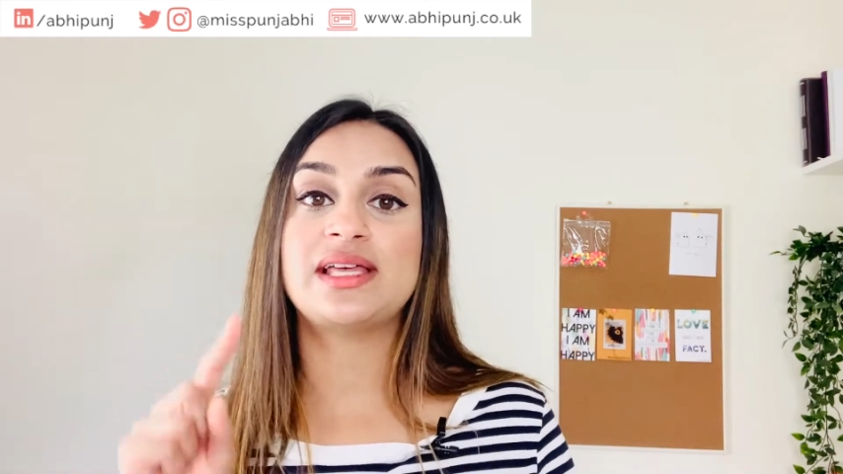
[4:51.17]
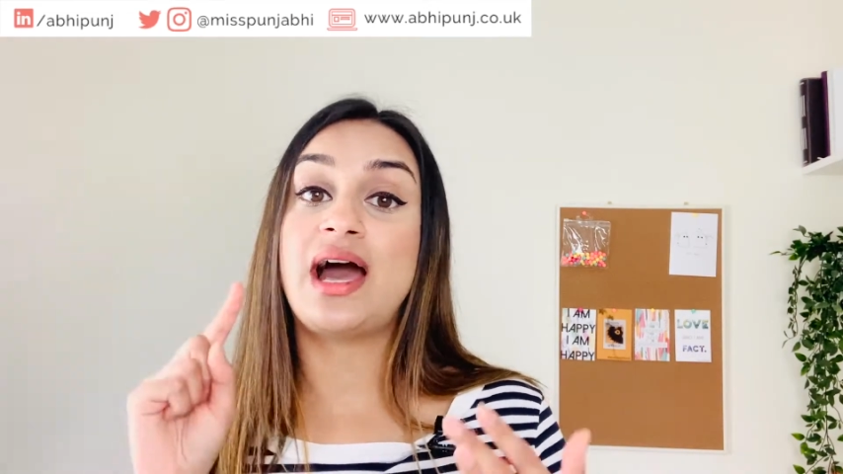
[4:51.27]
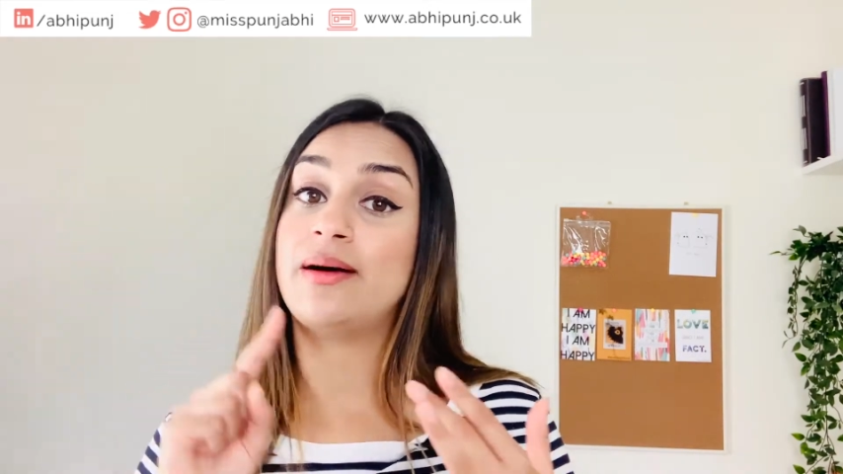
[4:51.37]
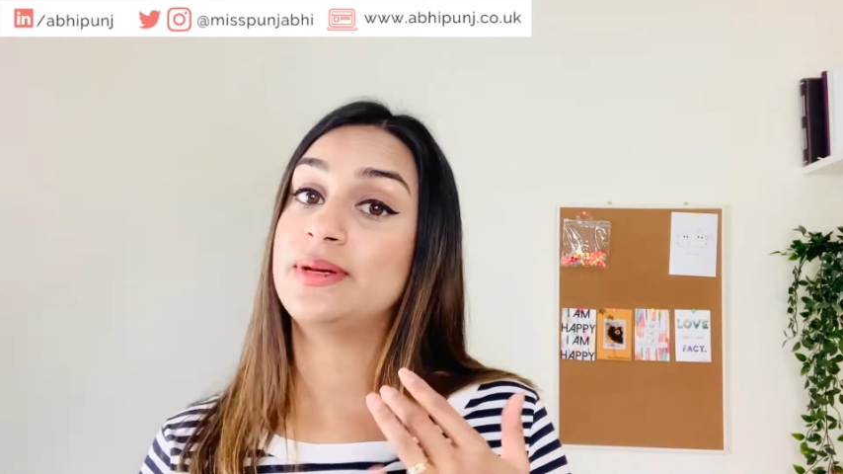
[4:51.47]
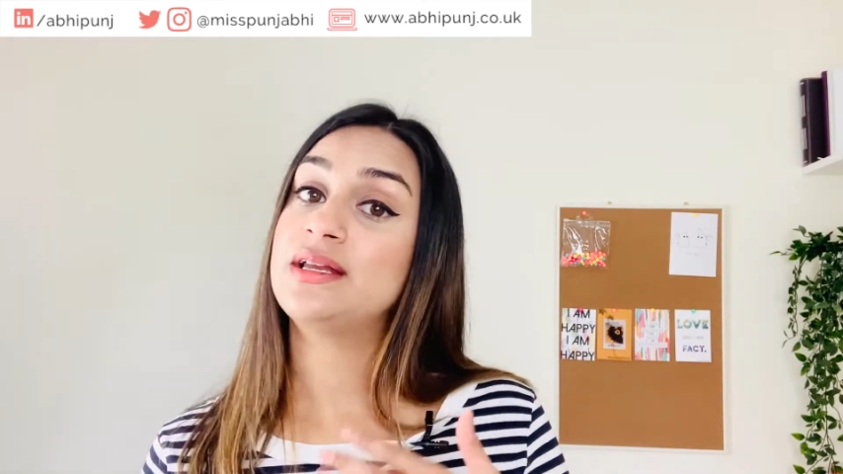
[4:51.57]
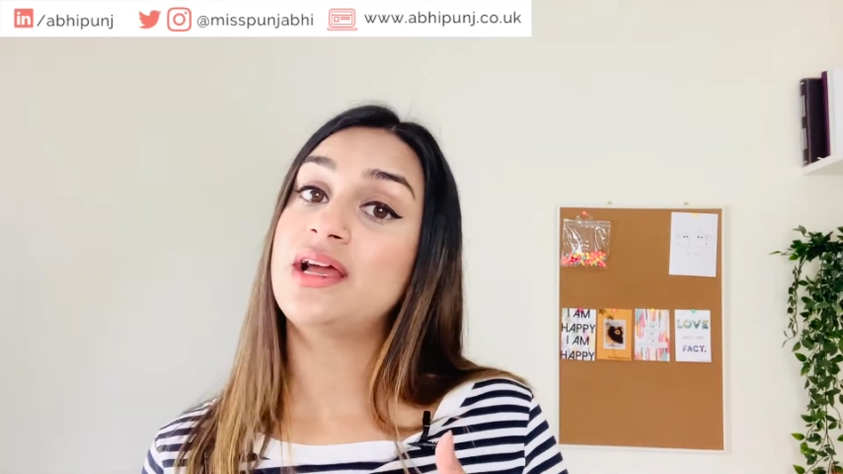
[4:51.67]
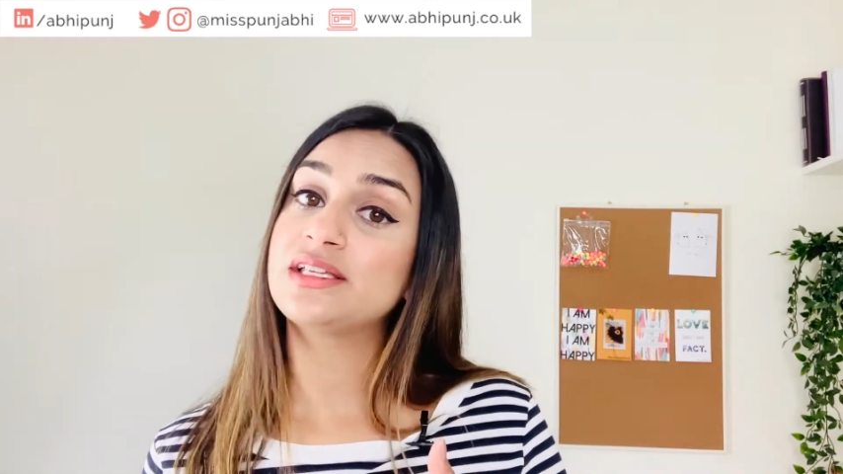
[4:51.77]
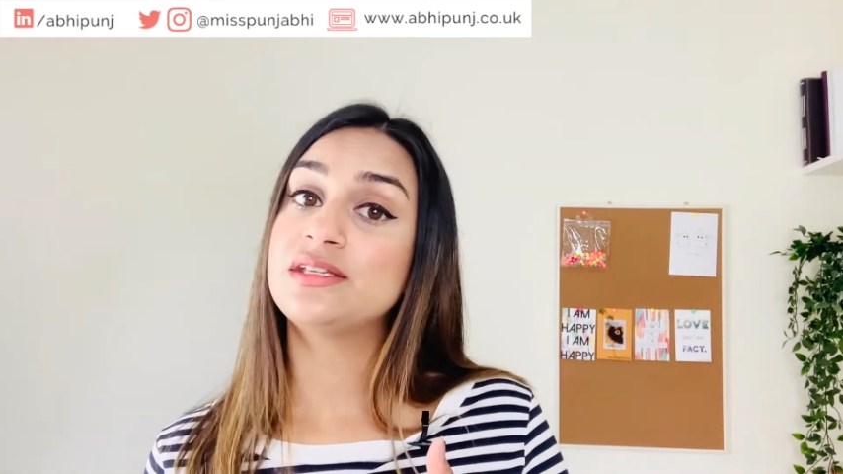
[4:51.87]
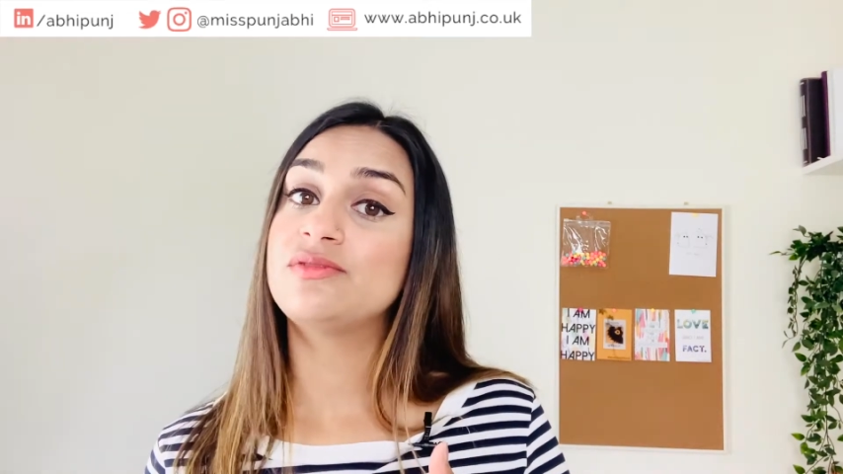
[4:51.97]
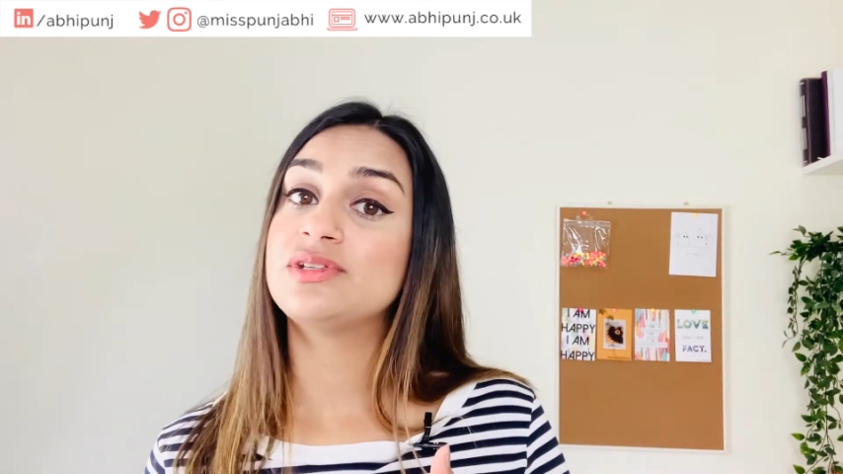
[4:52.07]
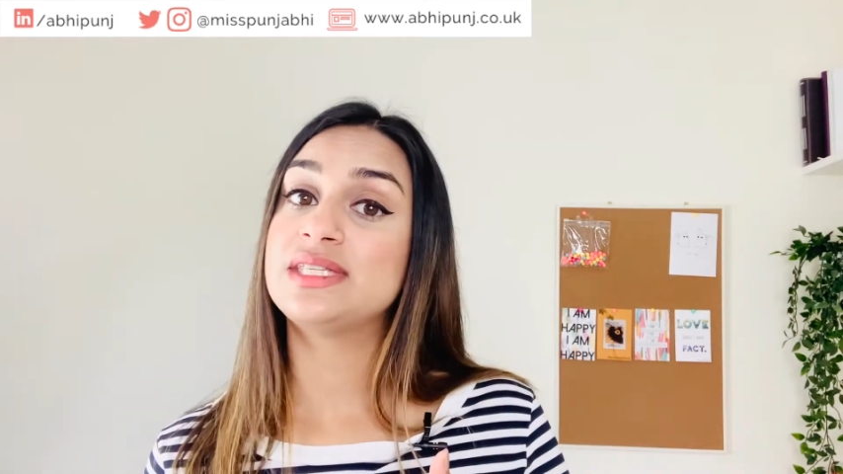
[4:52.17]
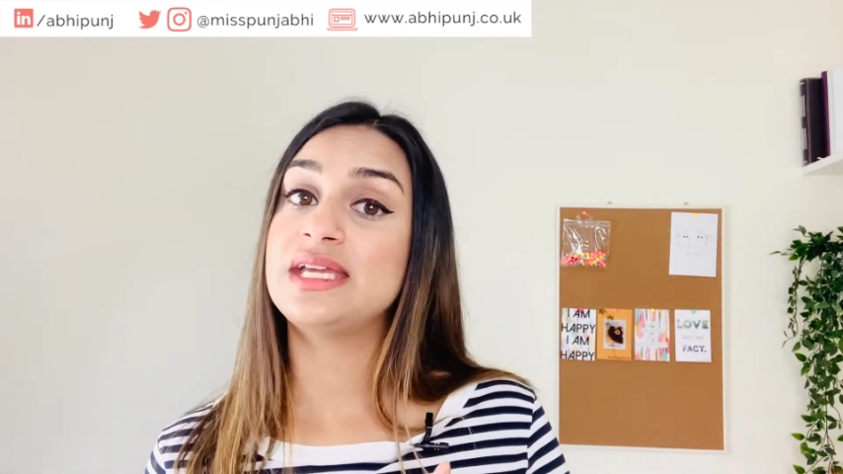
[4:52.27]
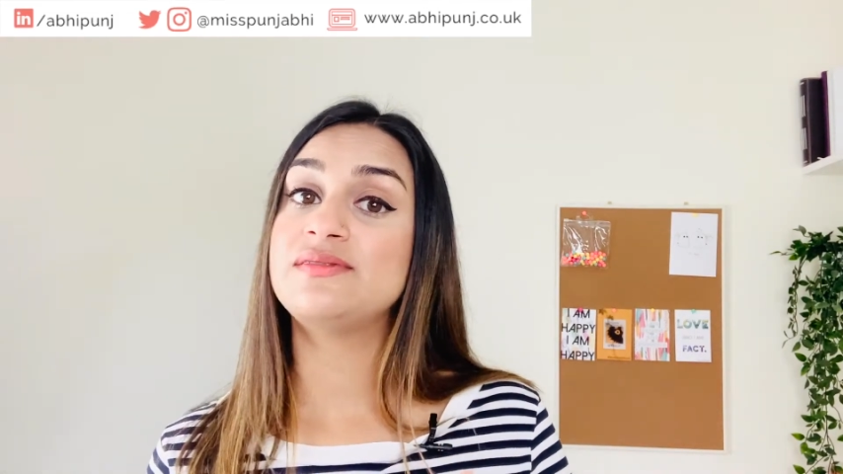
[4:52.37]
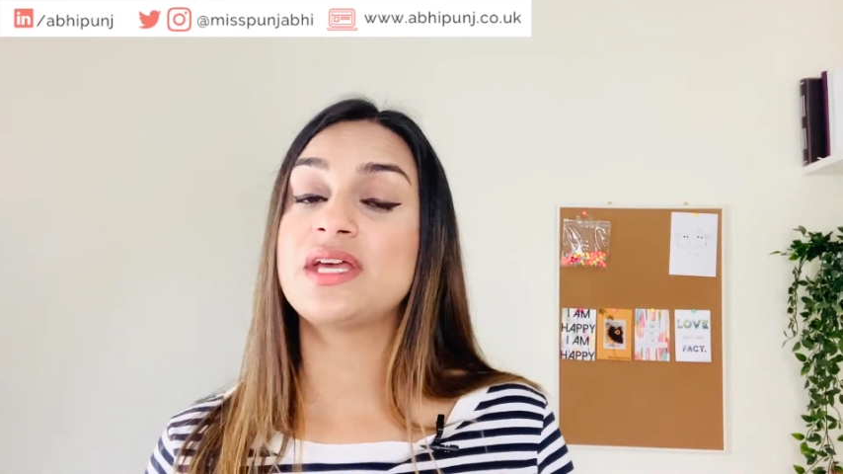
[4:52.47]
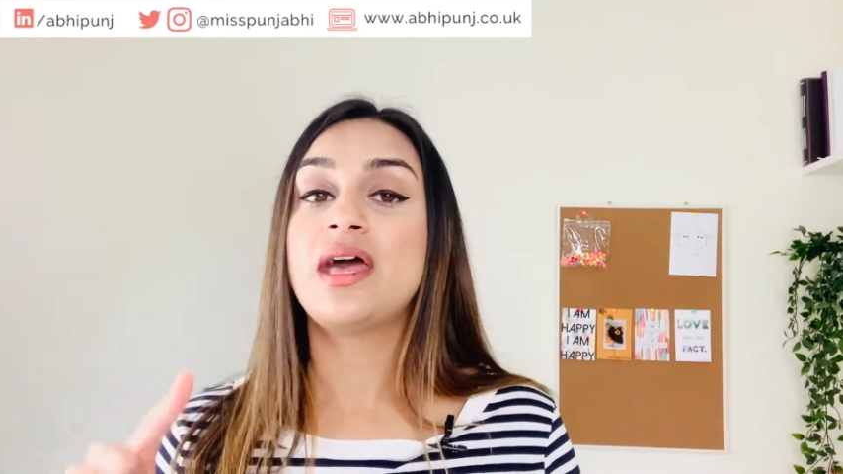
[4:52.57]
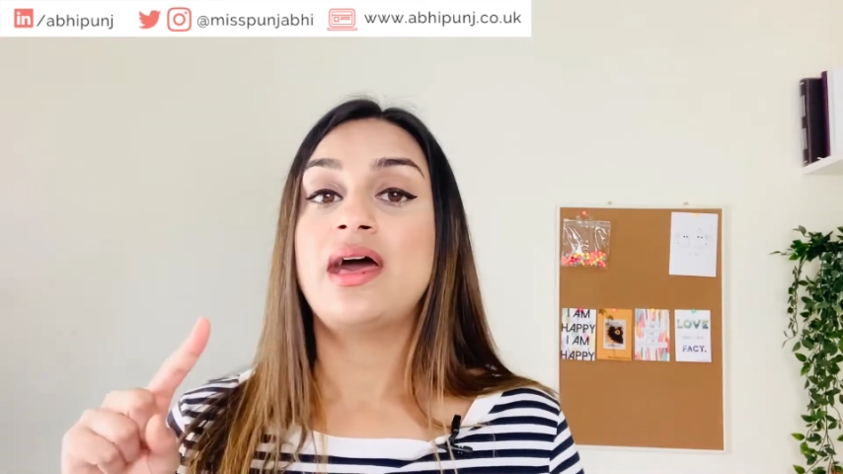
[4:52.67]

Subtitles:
how many likes you've received,